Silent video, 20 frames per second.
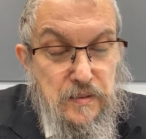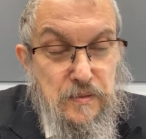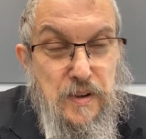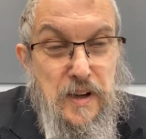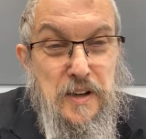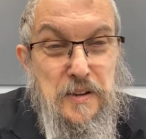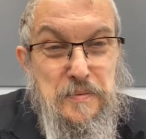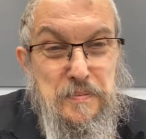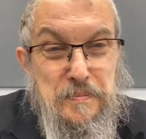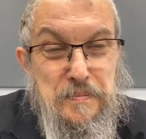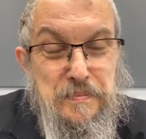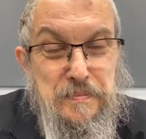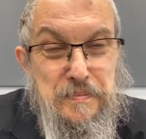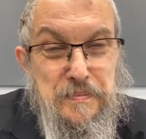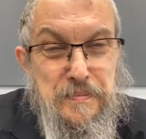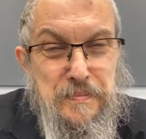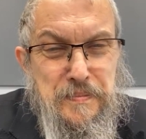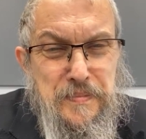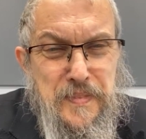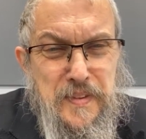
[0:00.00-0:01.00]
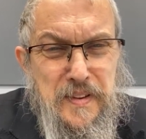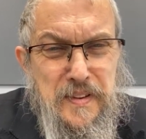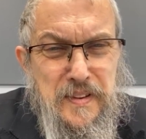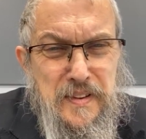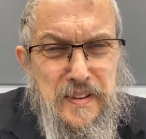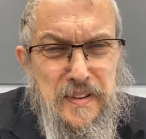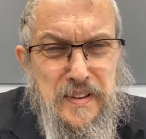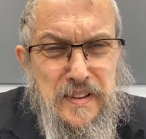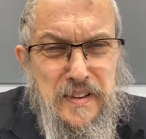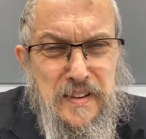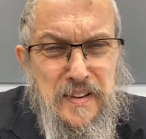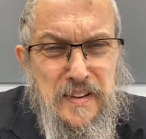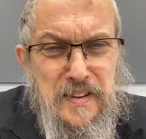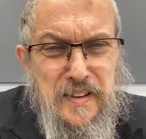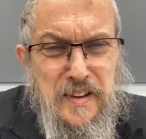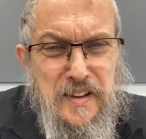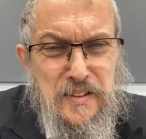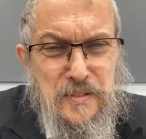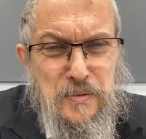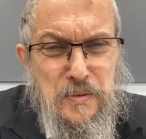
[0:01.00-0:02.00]
Well,
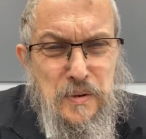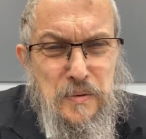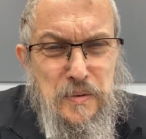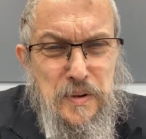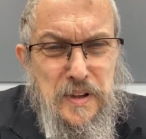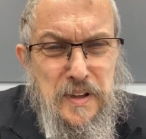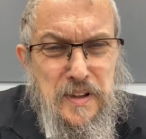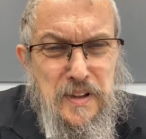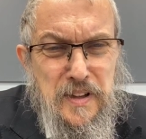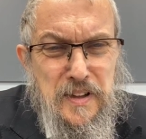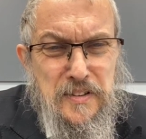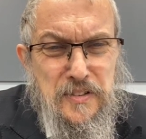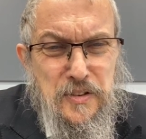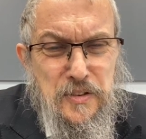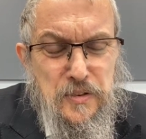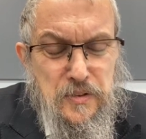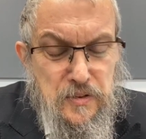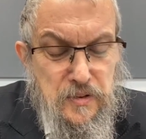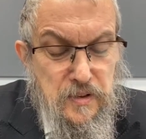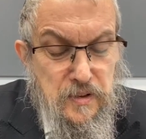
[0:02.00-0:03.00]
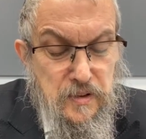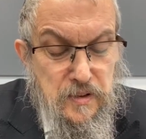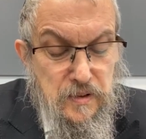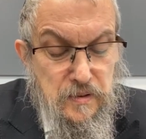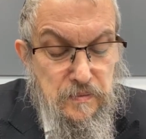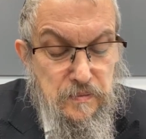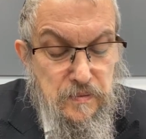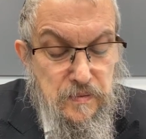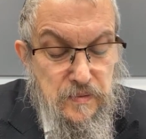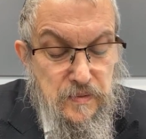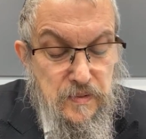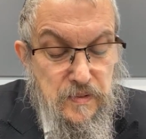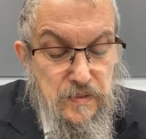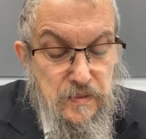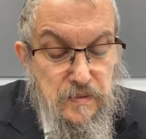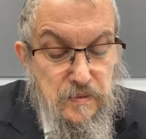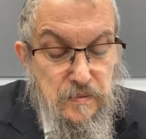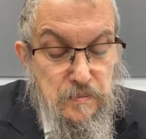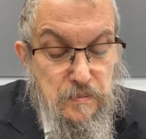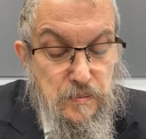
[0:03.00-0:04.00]
that's what we uh, just, uh,
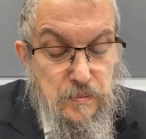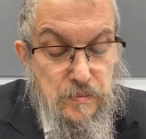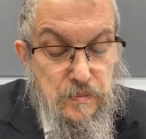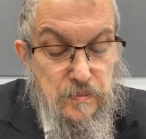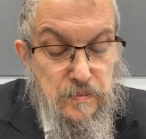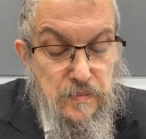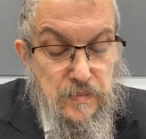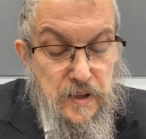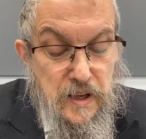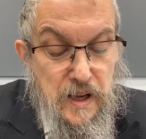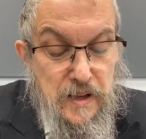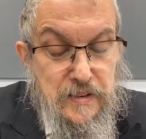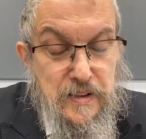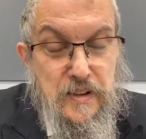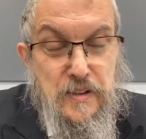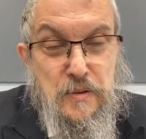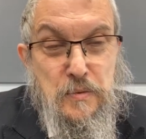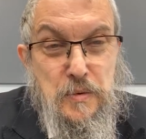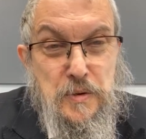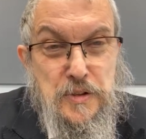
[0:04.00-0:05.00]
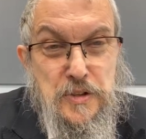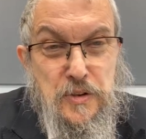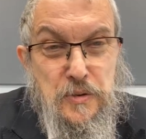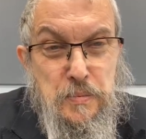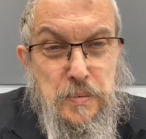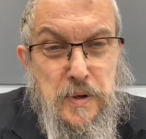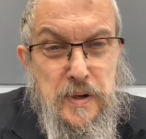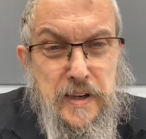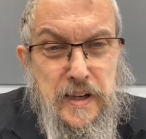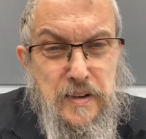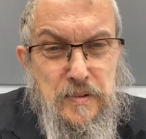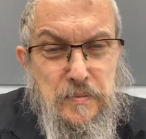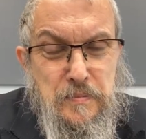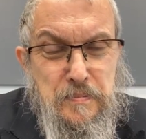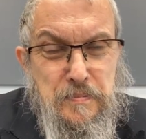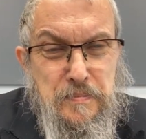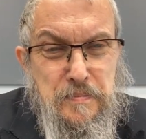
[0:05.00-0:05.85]
the idea that we just brought out,